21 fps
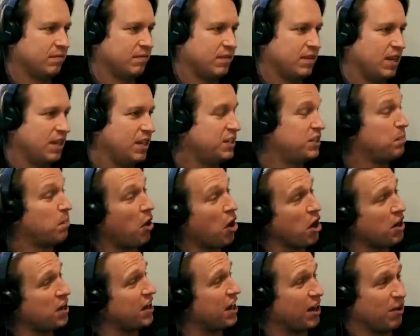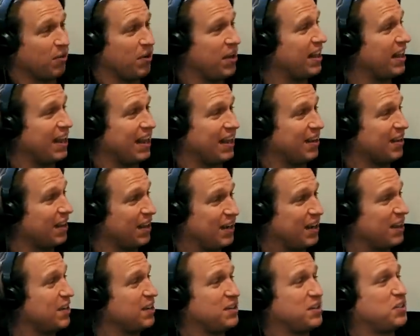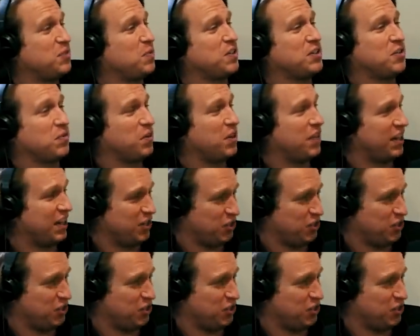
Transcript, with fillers: It's marketing, really. Like it just wasn't really